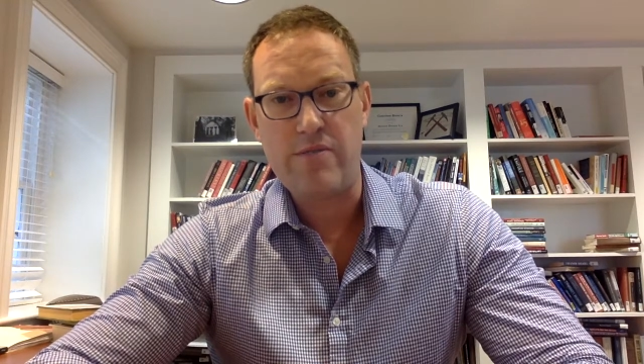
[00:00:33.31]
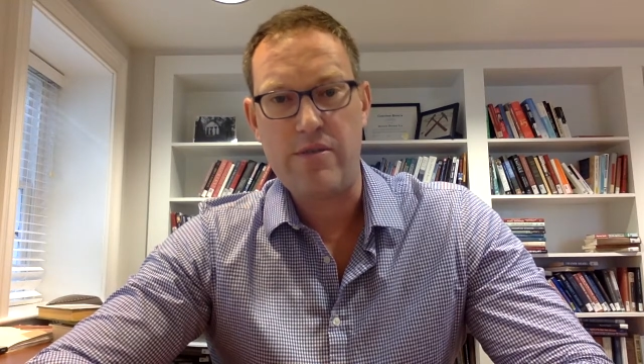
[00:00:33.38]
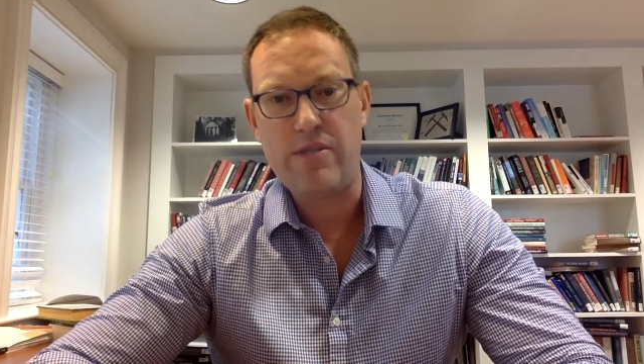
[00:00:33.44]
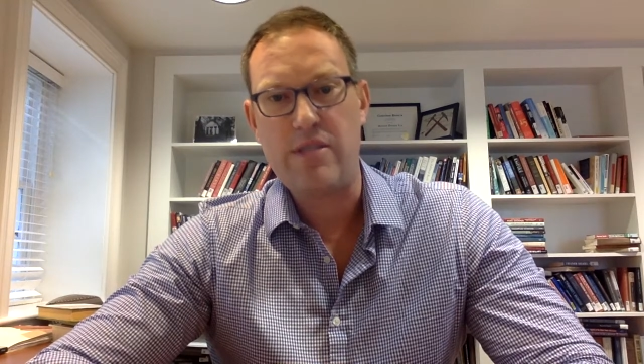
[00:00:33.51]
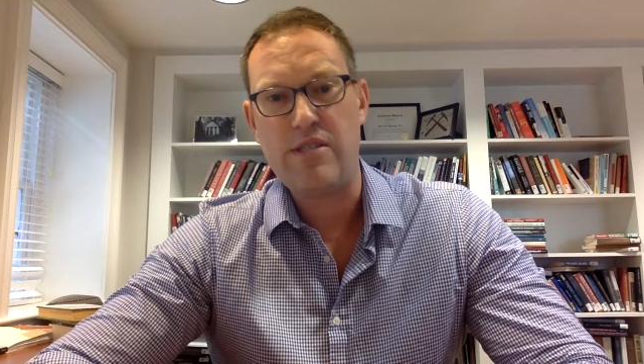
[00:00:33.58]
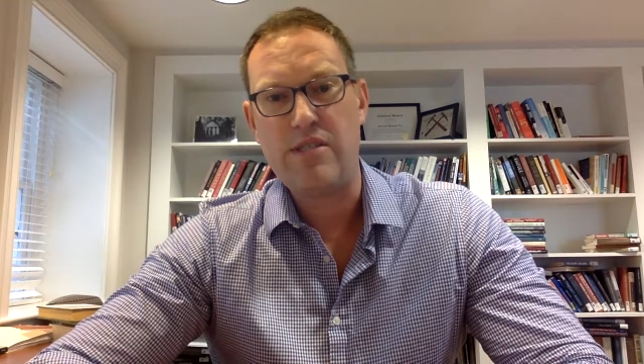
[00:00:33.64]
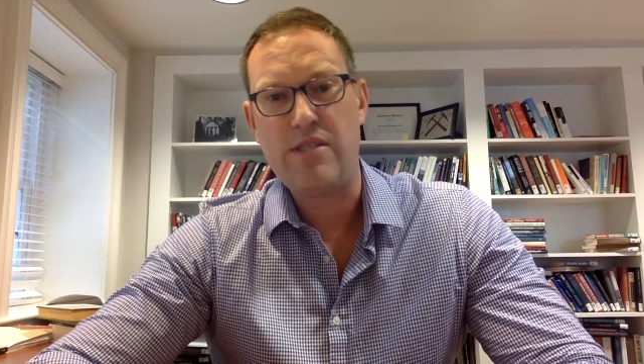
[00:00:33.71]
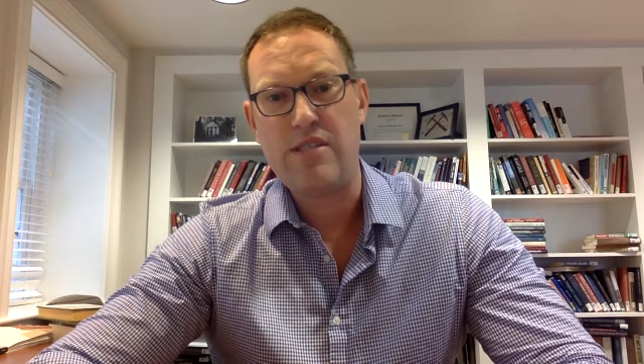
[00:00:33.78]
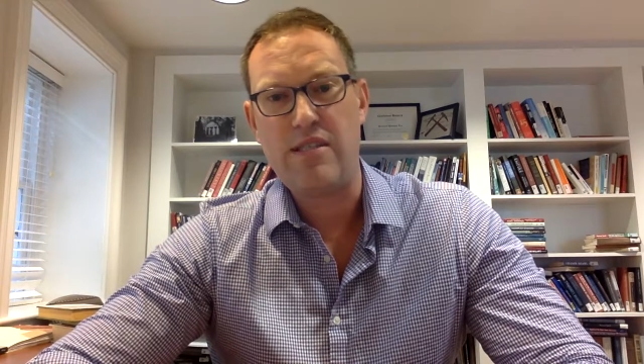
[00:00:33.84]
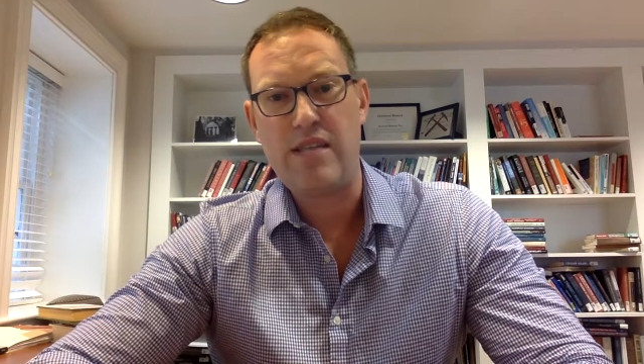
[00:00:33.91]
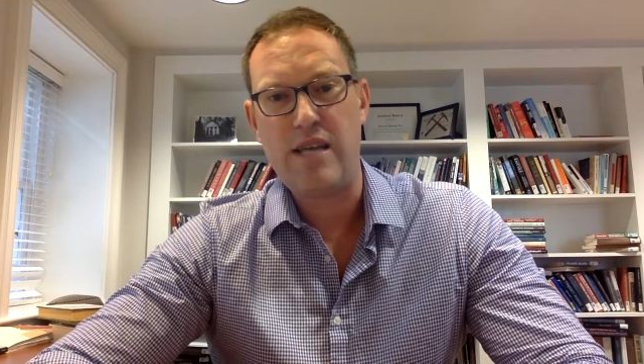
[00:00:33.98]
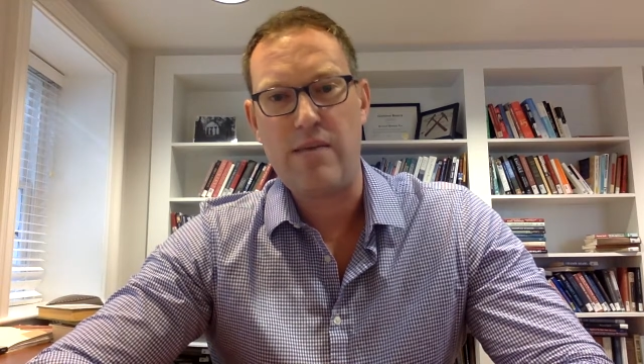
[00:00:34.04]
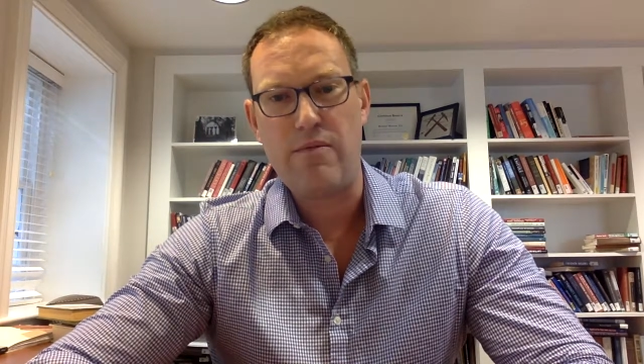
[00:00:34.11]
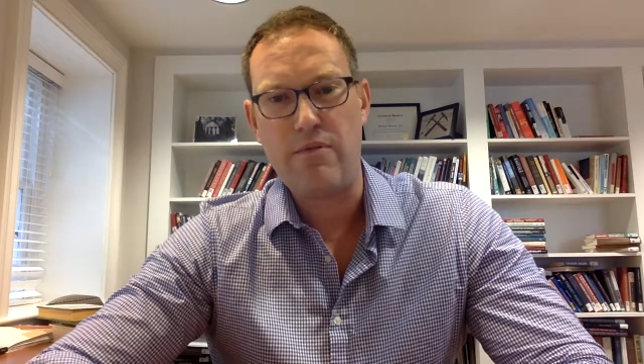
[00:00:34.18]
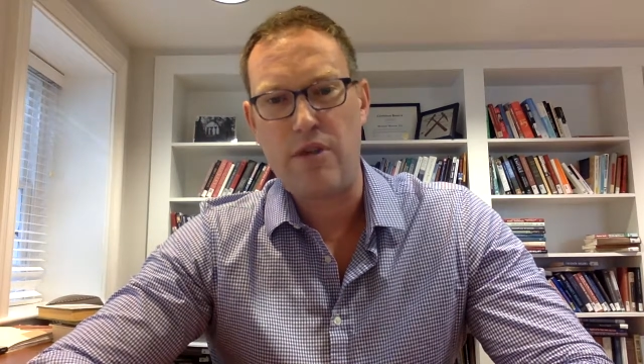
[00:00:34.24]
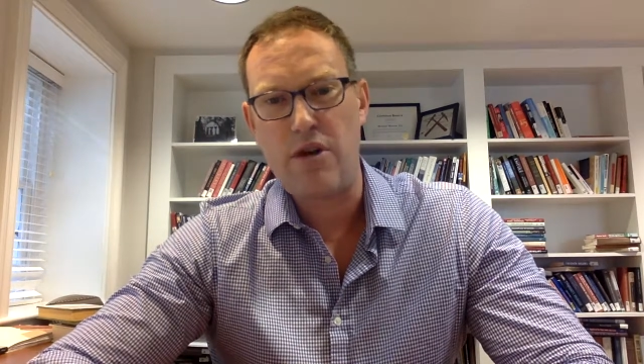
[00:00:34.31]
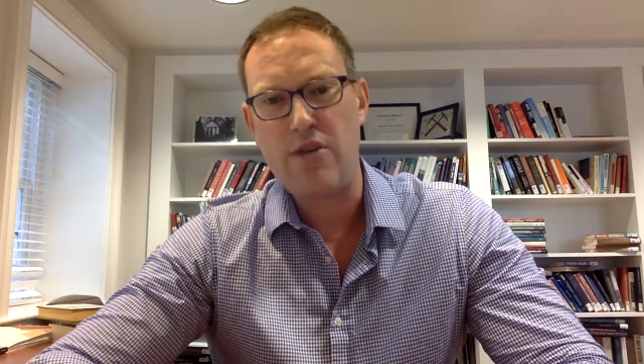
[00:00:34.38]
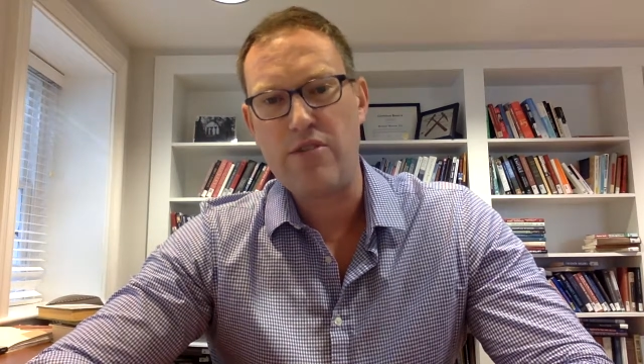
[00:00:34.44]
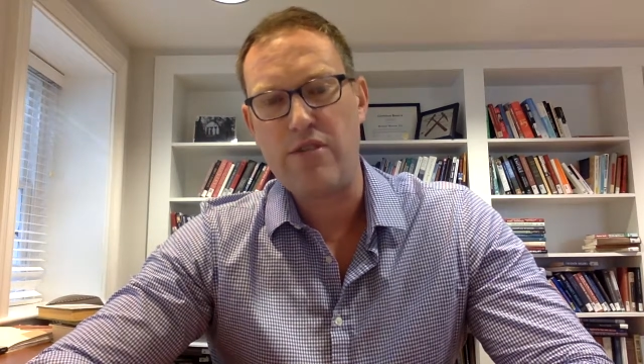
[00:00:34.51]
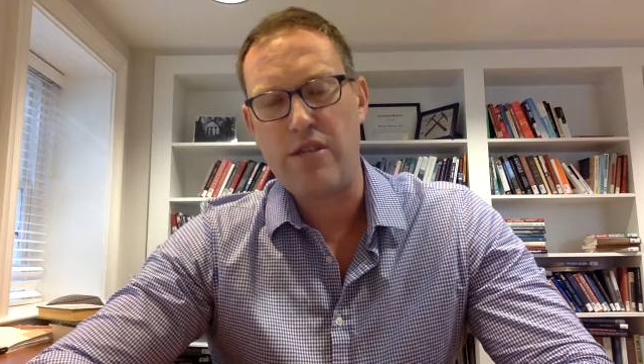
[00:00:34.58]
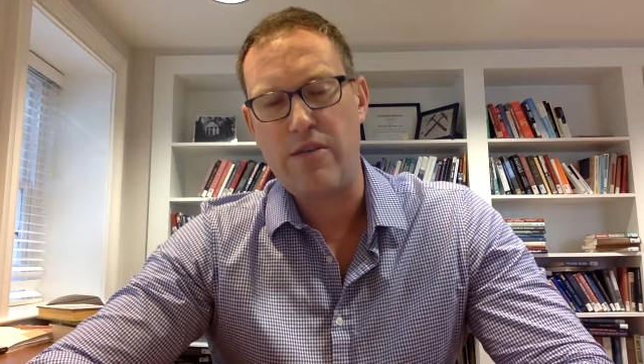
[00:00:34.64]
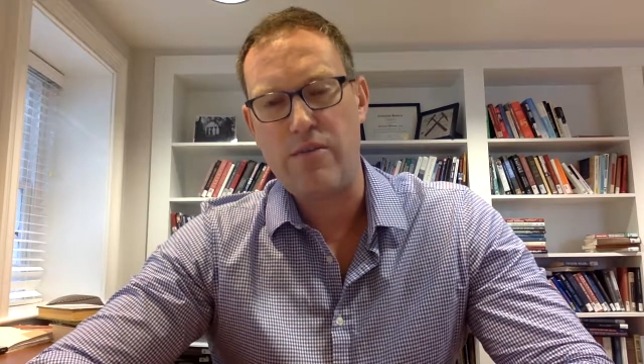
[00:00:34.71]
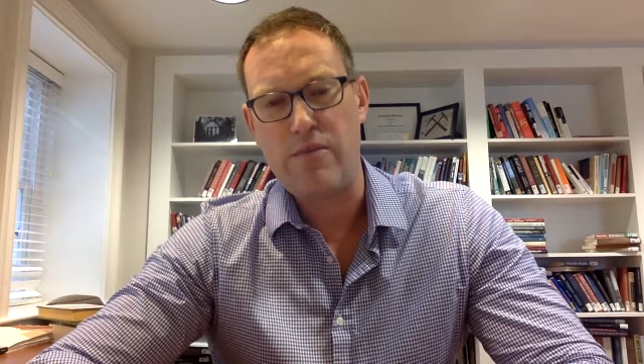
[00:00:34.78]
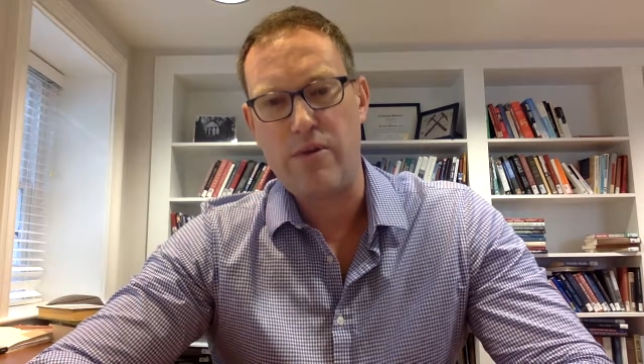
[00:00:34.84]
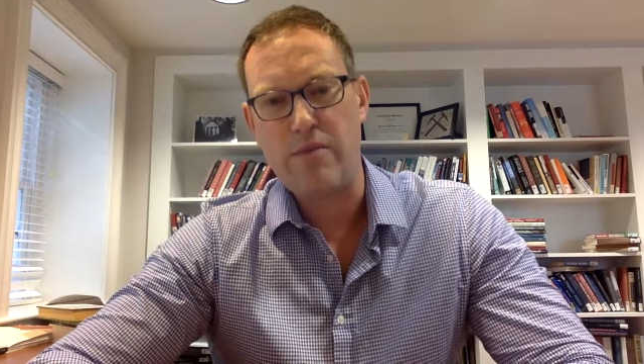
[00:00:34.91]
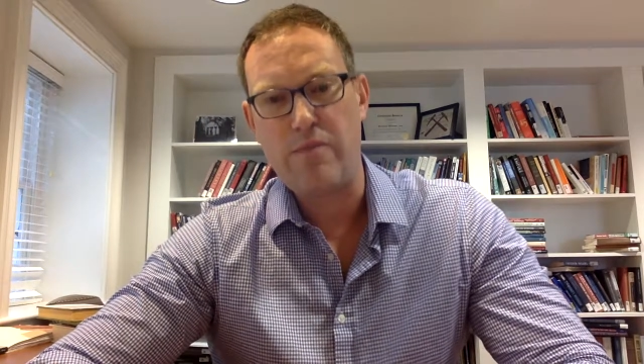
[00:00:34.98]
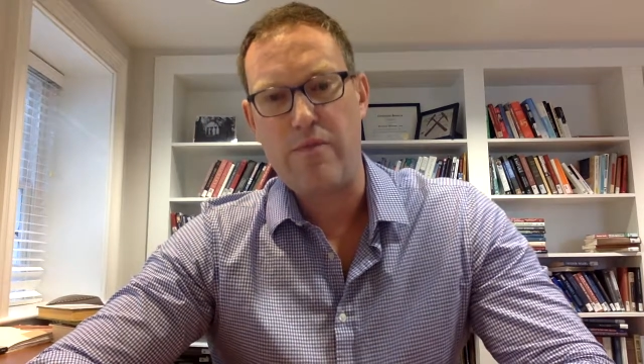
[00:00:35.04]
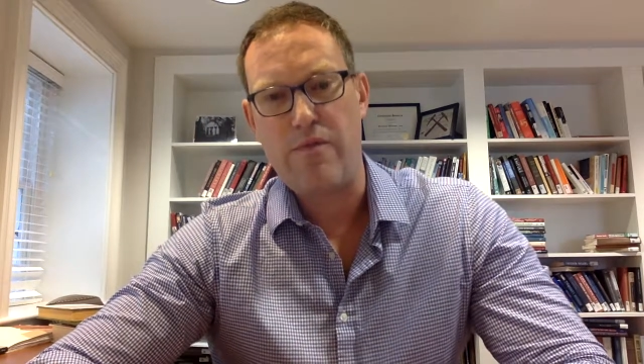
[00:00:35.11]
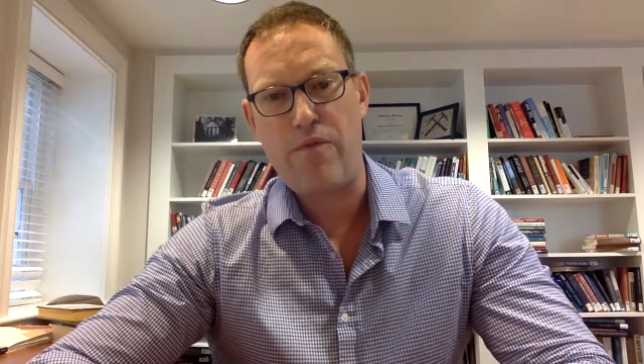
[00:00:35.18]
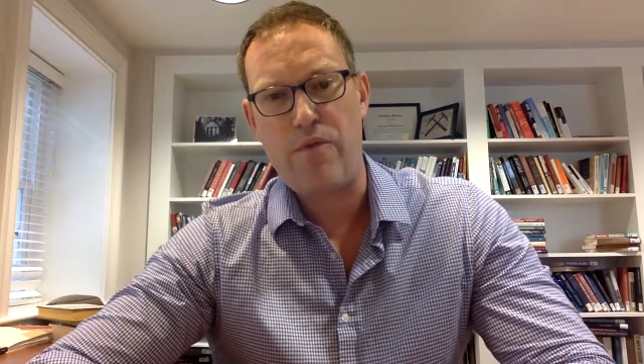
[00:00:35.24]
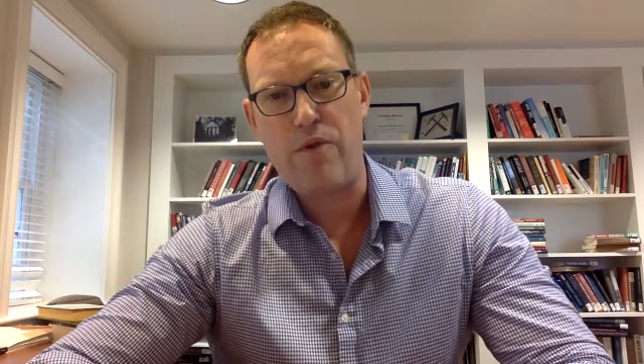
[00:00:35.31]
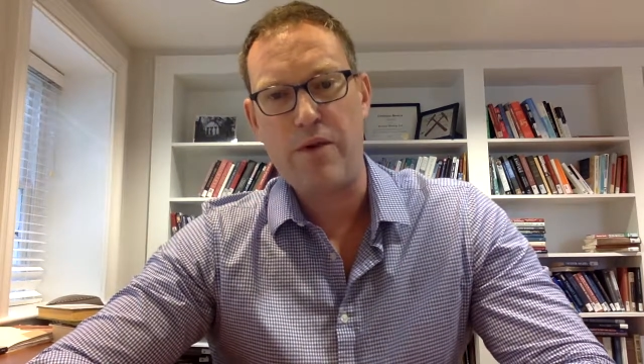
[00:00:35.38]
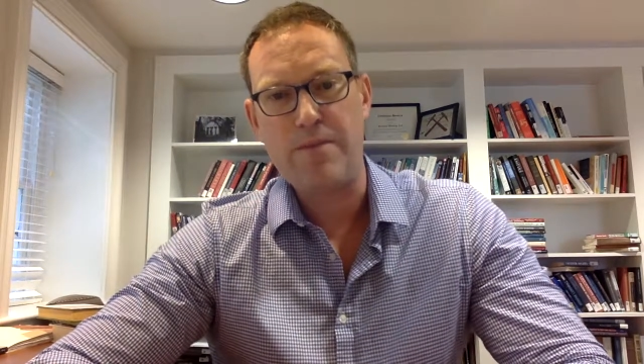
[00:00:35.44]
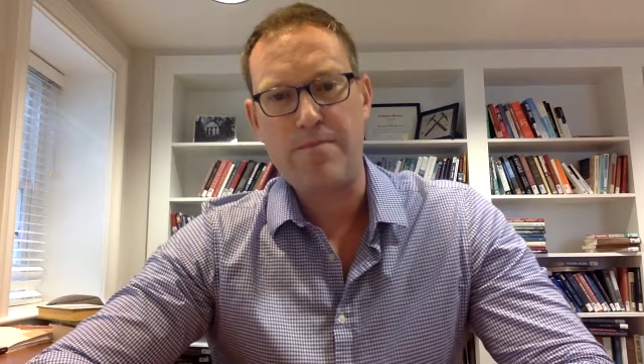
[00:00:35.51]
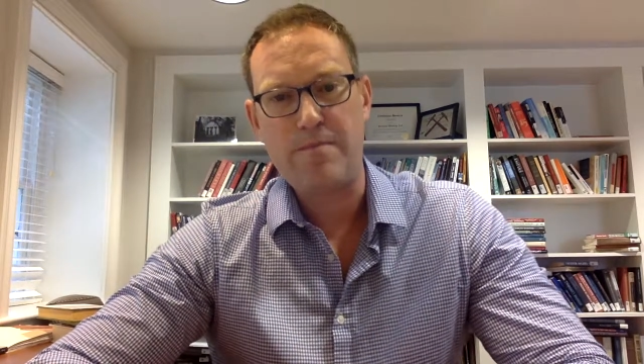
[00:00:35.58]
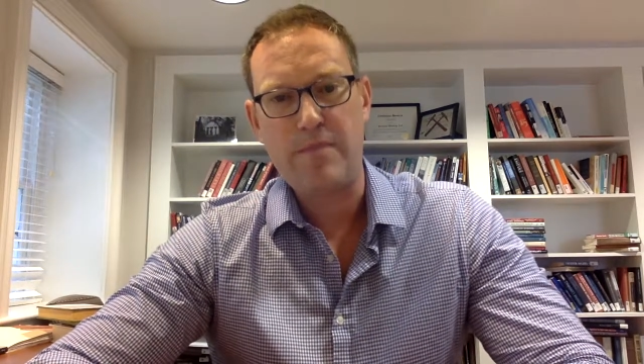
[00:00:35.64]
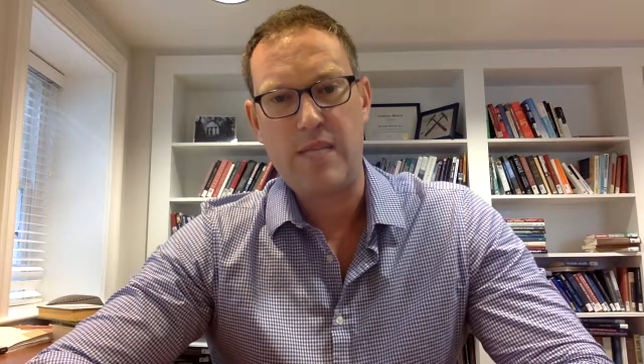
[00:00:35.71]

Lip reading: which is to say largely the world before